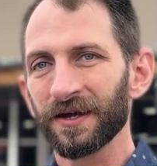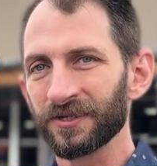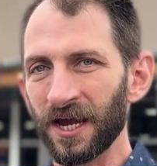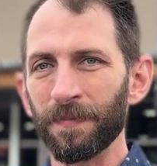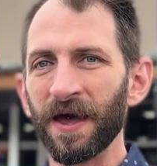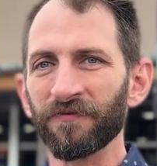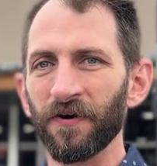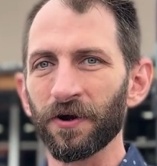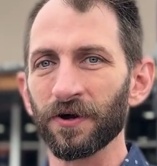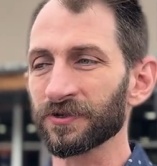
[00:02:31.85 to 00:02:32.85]
JPEG
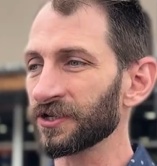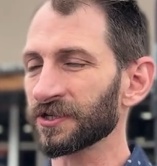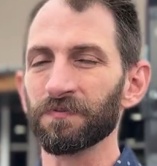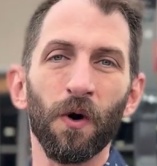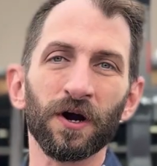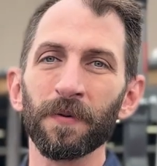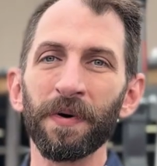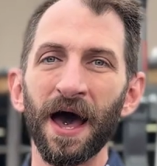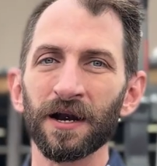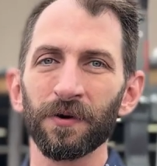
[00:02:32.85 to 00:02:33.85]
photos are just more
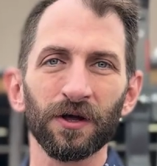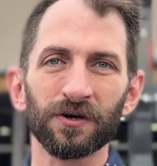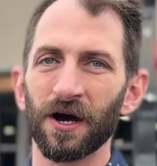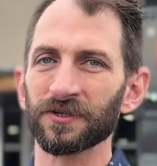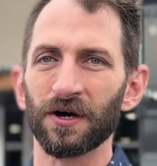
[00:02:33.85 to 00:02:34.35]
compatible across